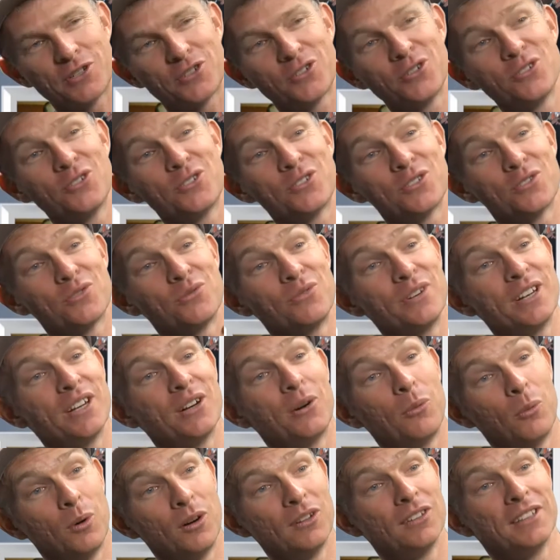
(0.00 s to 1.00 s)
true to the
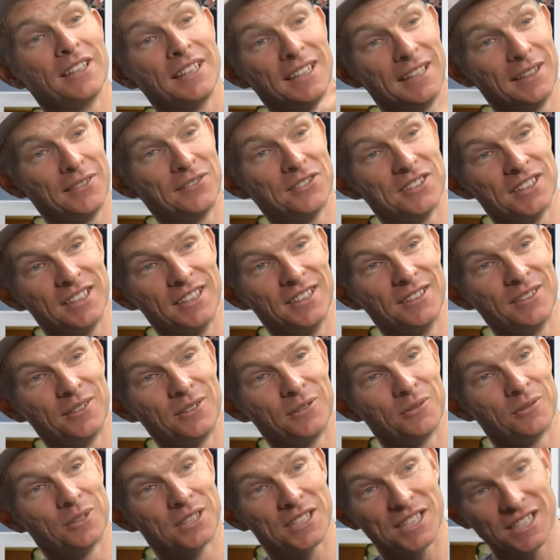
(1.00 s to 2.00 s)
real world he lives in,
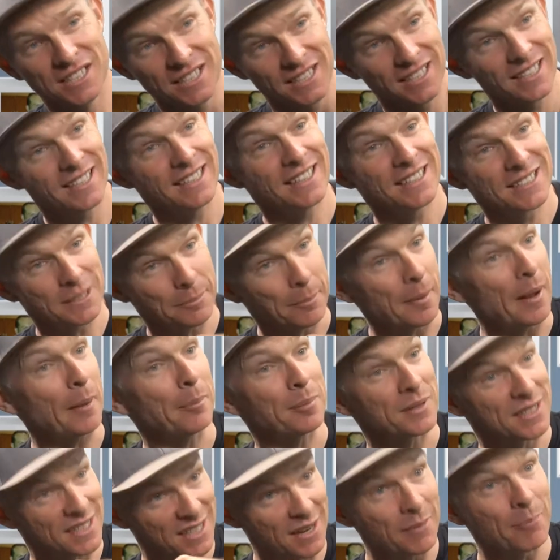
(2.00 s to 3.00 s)
which is that he is a
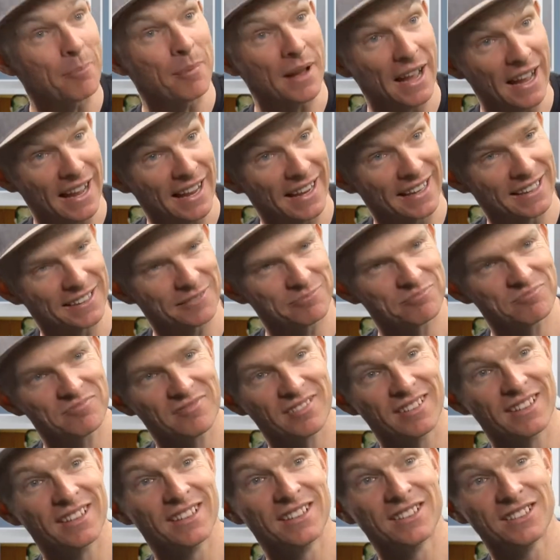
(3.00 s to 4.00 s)
puppet in a bag.
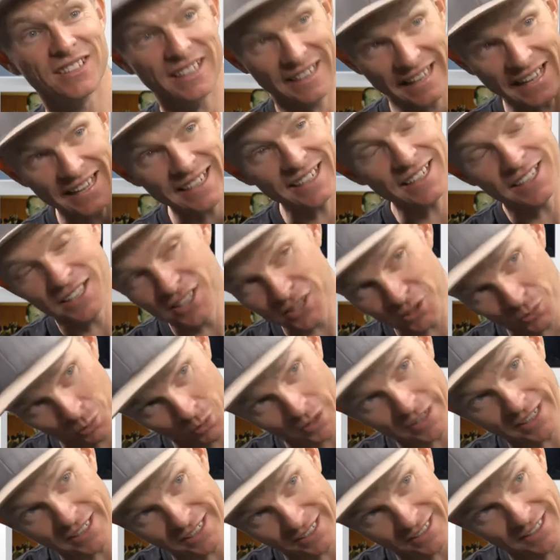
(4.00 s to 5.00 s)
So that is
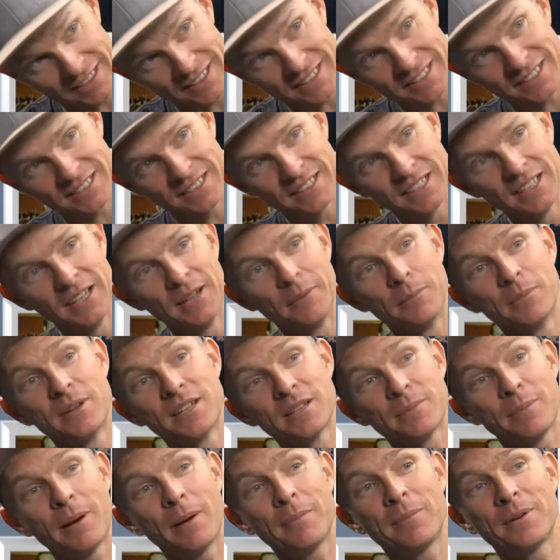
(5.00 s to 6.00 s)
what he is. So he's
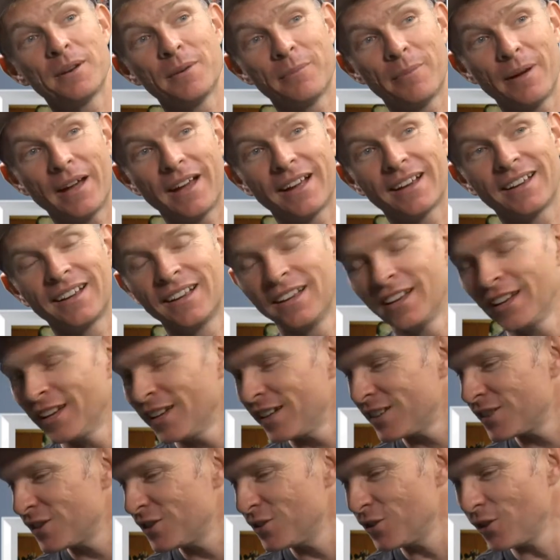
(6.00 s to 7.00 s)
not a real person.
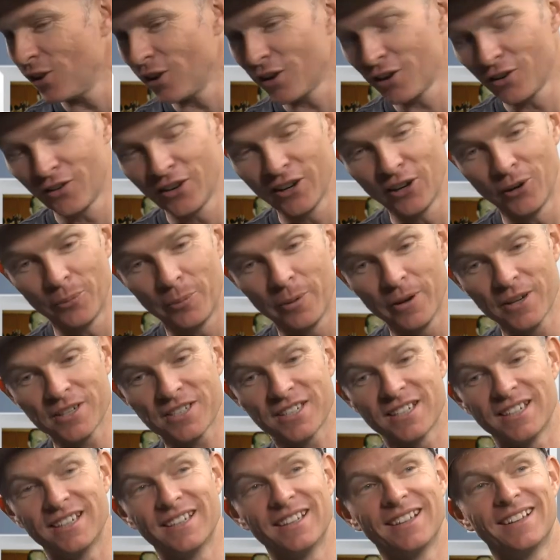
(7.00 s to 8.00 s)
He's not a real
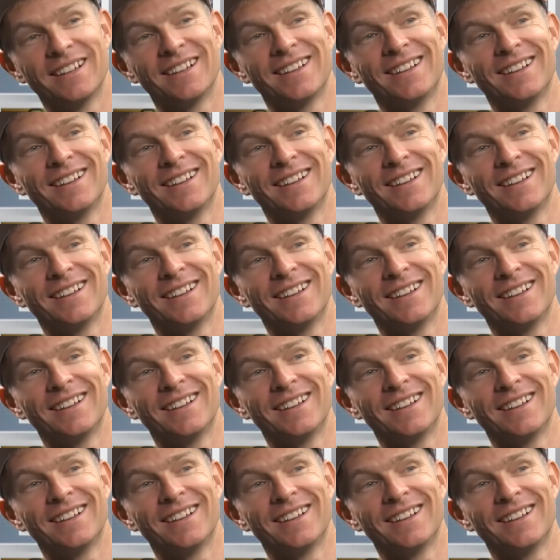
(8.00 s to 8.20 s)
person. Okay.